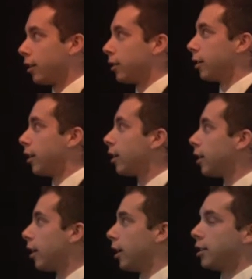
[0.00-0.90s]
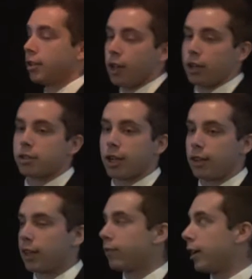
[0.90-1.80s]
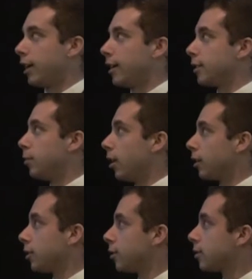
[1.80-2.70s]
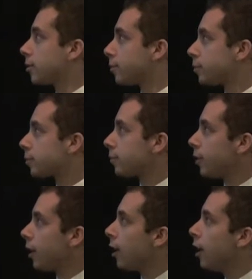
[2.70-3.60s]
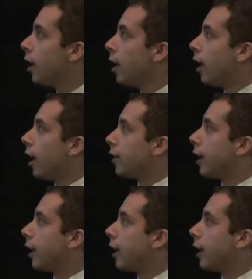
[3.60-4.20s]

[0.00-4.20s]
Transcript: other long chain-length fatty acid molecules. And